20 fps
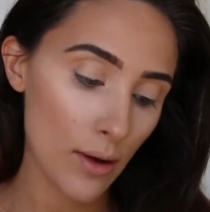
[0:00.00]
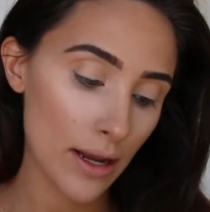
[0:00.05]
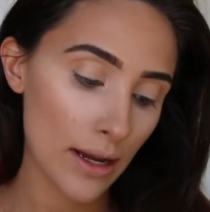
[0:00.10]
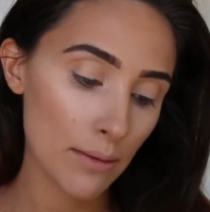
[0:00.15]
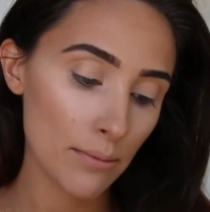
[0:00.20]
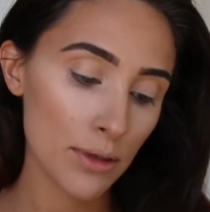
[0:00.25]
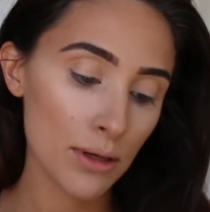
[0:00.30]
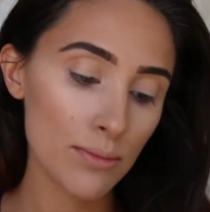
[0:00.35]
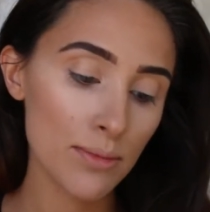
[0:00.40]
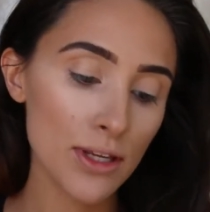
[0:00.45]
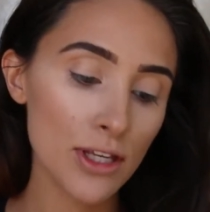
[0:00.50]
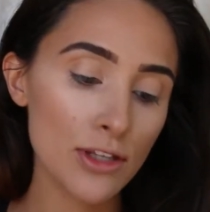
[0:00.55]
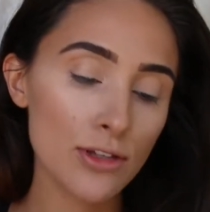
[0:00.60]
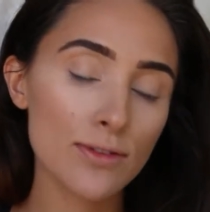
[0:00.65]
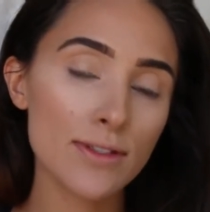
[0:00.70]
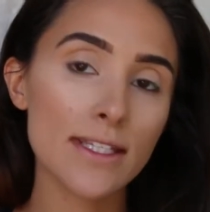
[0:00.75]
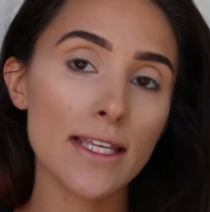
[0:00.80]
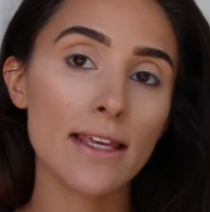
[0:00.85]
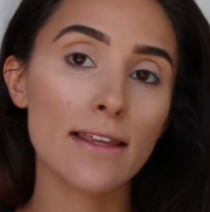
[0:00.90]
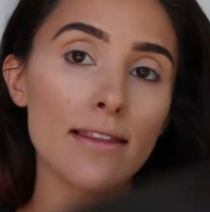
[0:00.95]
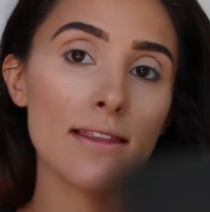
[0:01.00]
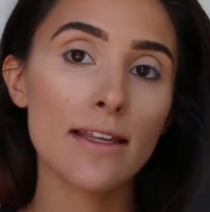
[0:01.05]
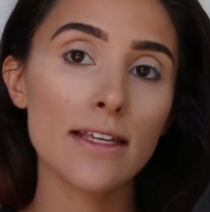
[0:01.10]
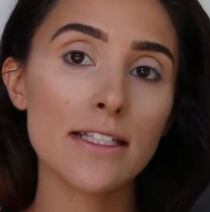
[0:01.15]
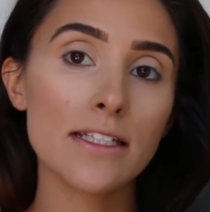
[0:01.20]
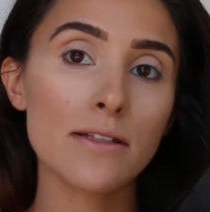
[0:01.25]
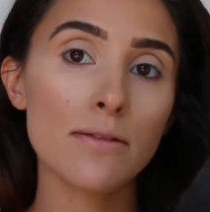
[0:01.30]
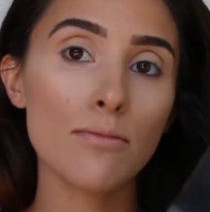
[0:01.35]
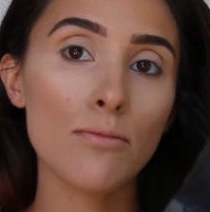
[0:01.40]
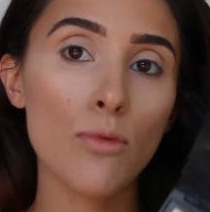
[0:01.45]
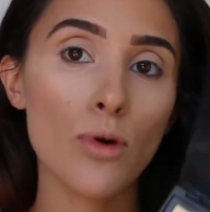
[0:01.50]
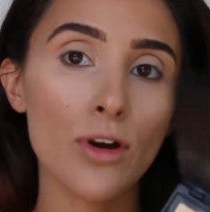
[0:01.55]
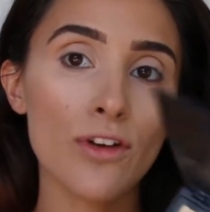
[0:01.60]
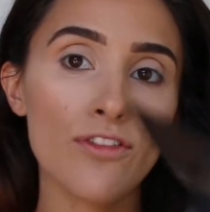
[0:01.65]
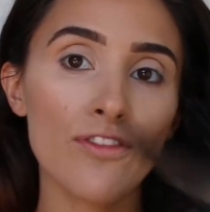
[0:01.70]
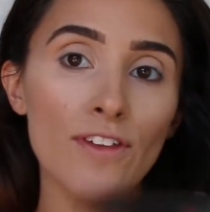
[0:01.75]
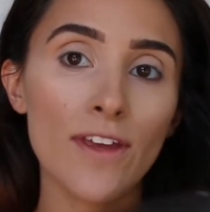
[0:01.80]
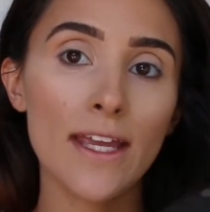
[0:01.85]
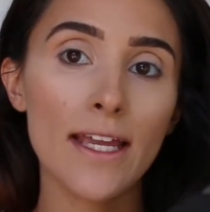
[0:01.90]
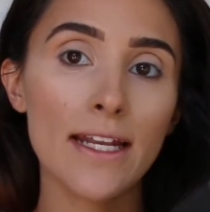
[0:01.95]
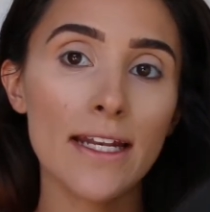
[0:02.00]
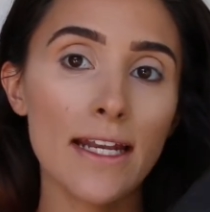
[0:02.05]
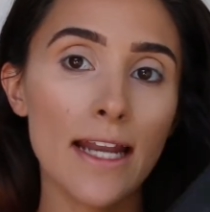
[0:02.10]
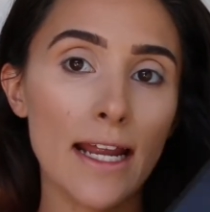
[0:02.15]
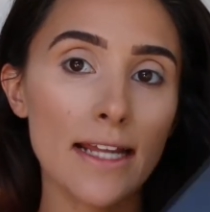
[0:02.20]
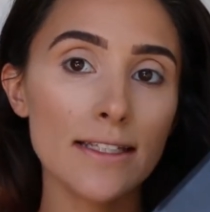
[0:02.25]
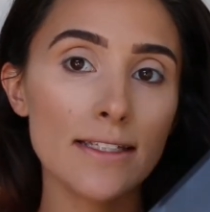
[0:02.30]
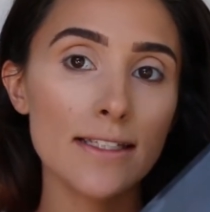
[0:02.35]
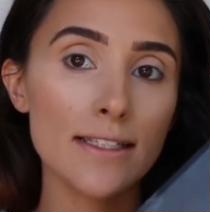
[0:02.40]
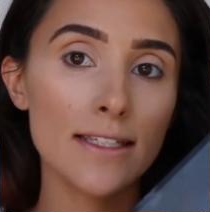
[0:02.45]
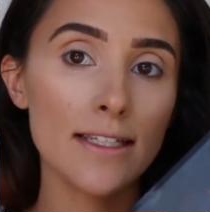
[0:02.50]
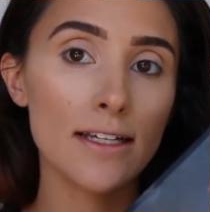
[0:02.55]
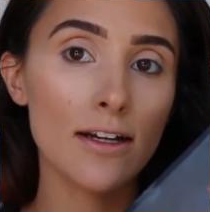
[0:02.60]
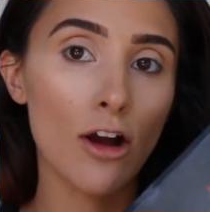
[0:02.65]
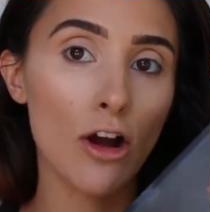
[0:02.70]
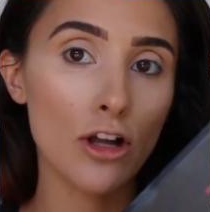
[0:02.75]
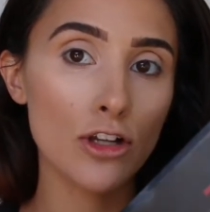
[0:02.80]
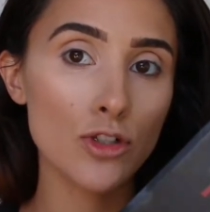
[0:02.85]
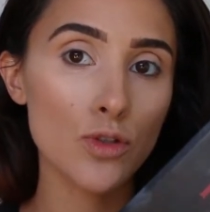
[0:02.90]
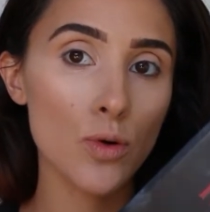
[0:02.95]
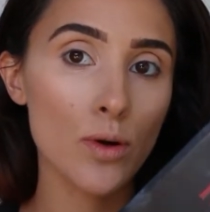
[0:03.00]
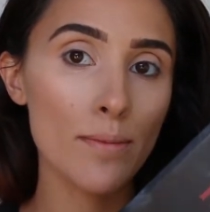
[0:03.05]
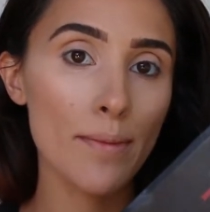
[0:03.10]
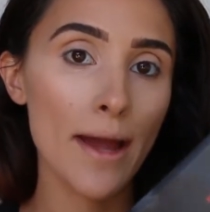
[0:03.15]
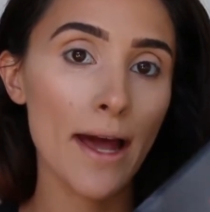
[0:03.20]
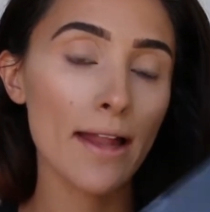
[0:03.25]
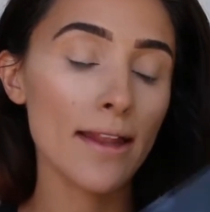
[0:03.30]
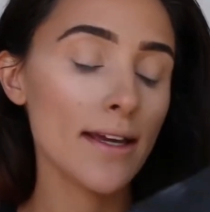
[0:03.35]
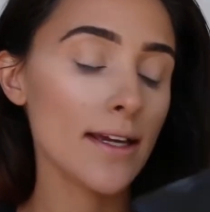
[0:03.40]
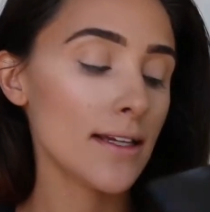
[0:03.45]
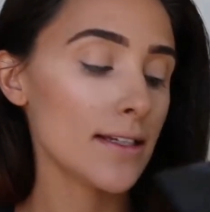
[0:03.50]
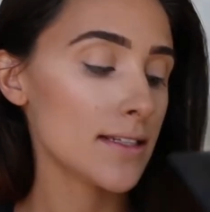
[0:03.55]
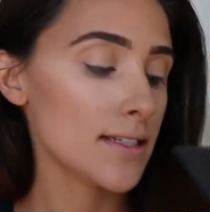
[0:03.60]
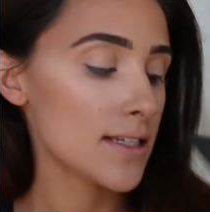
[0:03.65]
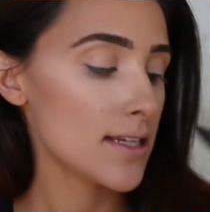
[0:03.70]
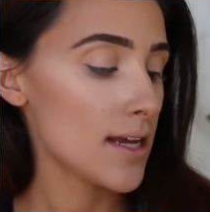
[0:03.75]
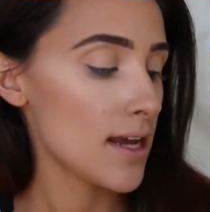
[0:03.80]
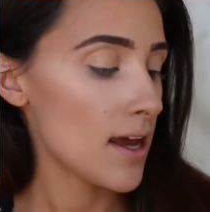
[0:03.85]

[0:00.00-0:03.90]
and I'm gonna be using this Morphe 9C contour palette.